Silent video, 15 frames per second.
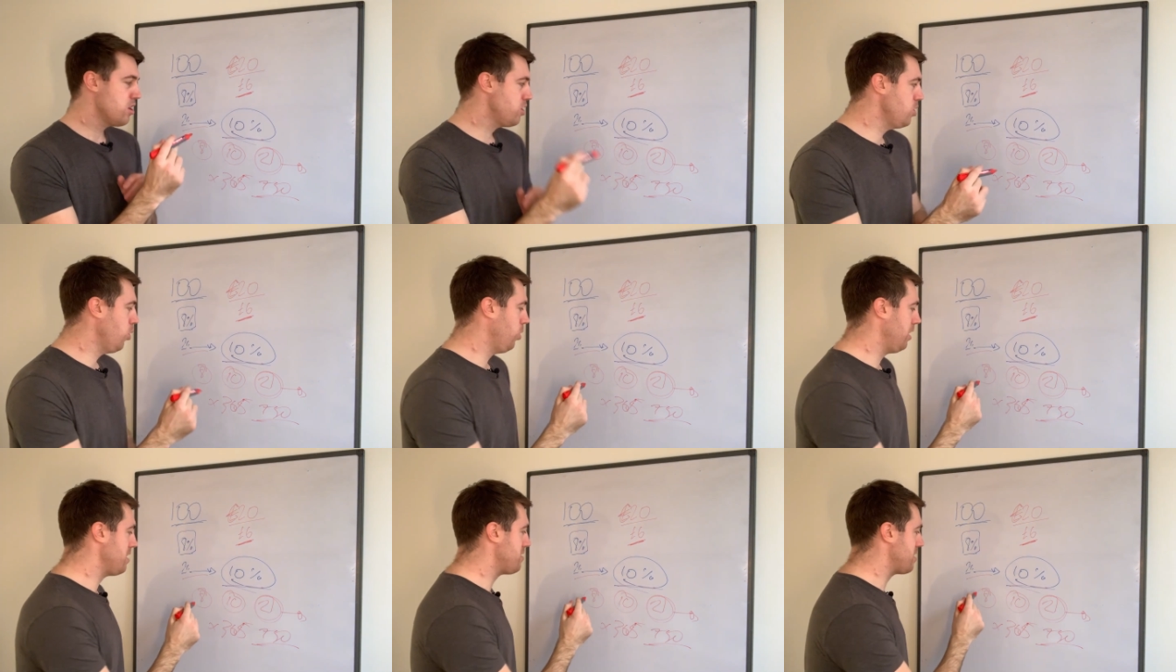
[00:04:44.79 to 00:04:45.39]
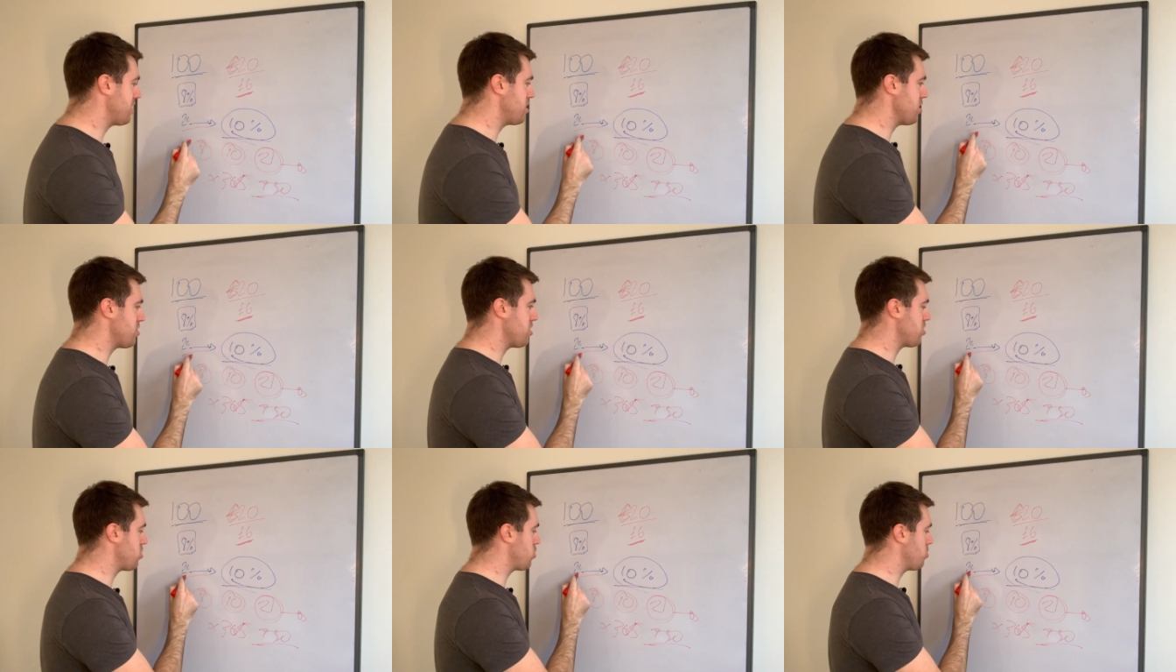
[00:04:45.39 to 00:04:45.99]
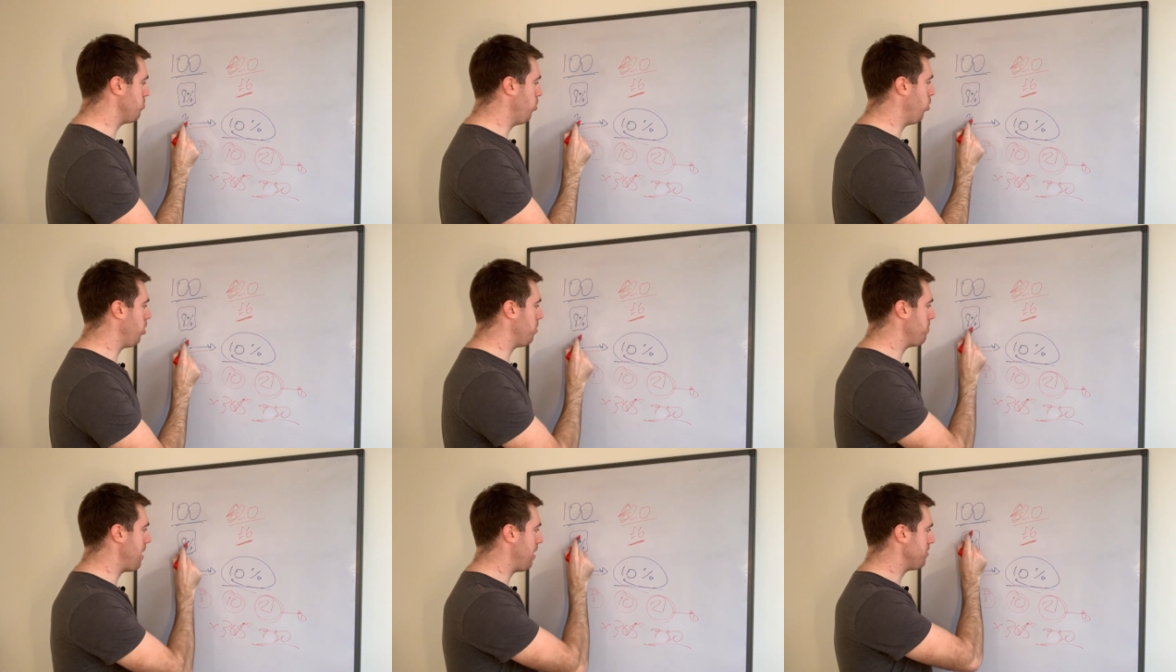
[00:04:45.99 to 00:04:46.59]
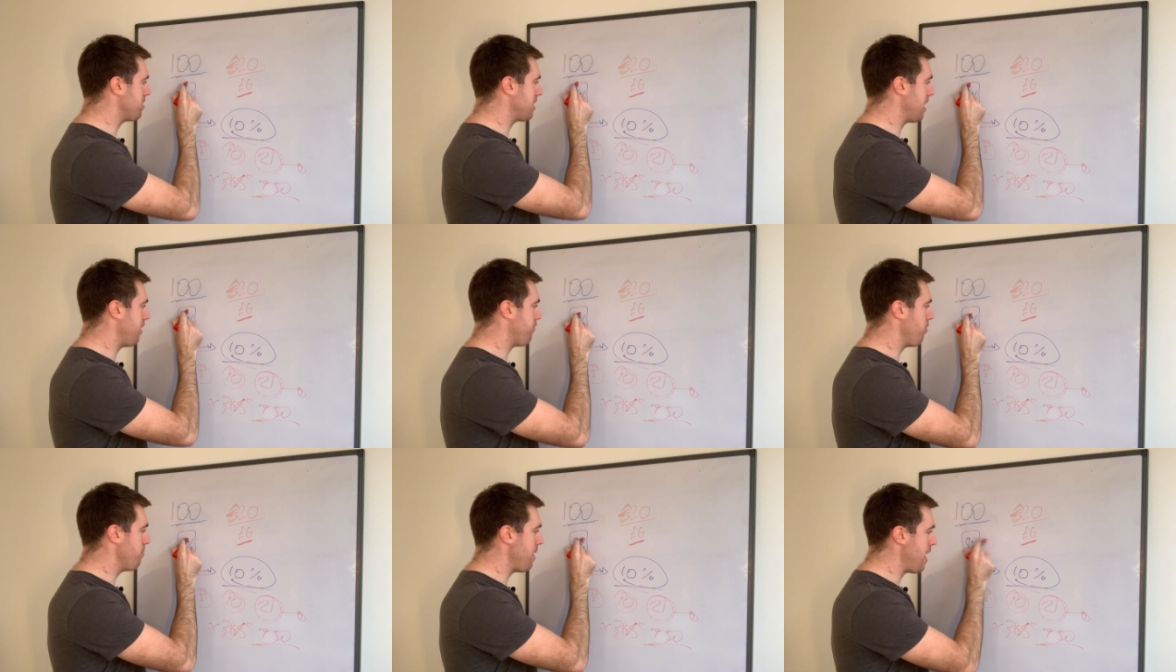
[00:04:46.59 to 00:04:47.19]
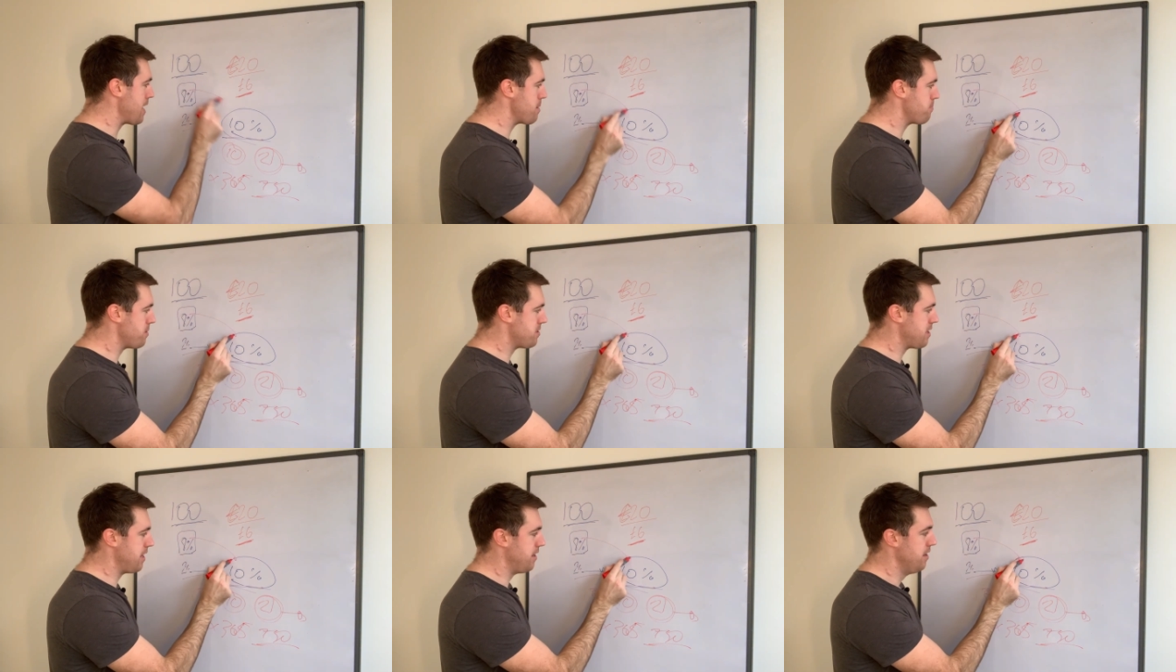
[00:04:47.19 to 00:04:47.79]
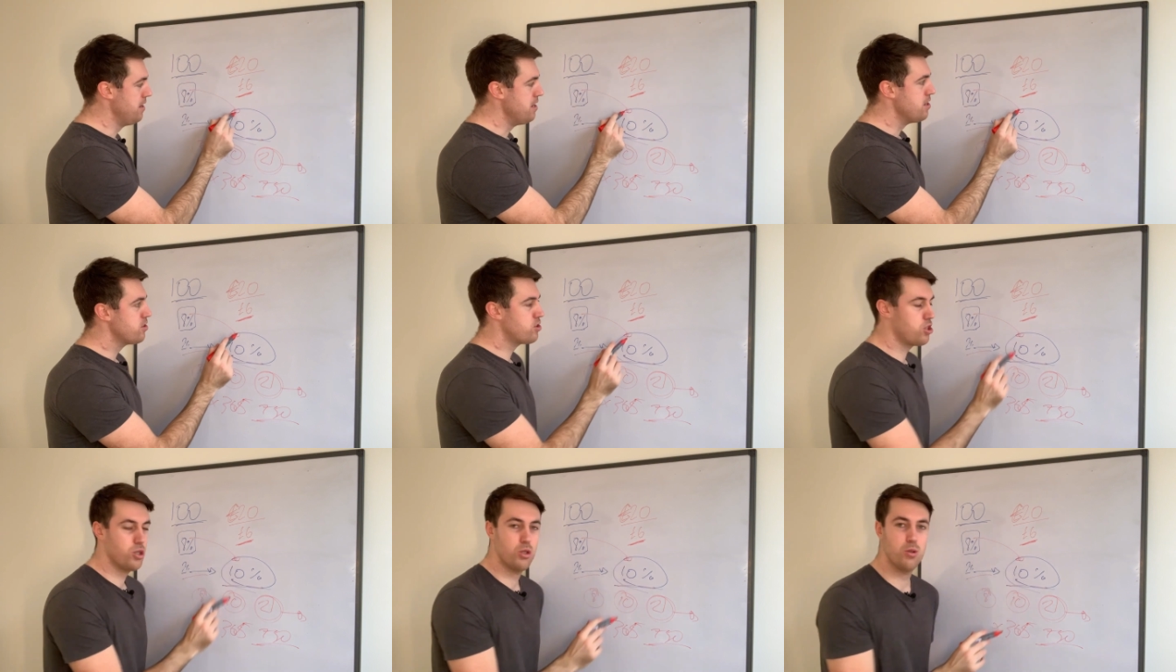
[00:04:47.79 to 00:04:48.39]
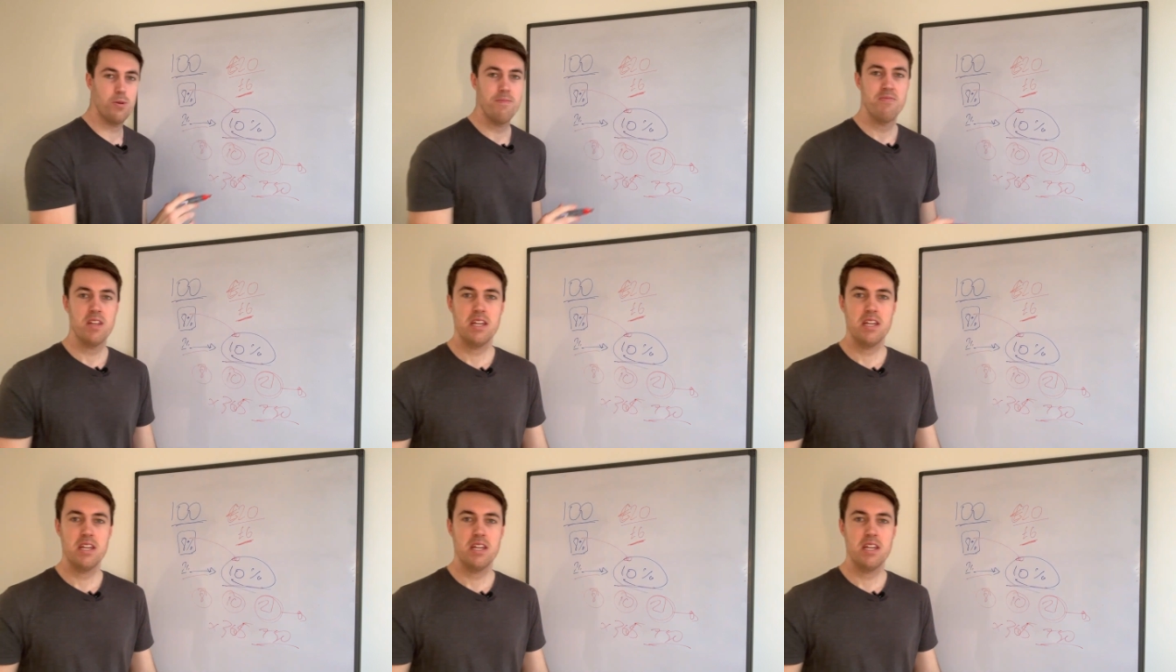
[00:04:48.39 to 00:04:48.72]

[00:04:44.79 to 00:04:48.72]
your listing just a small amount to get it from 8% to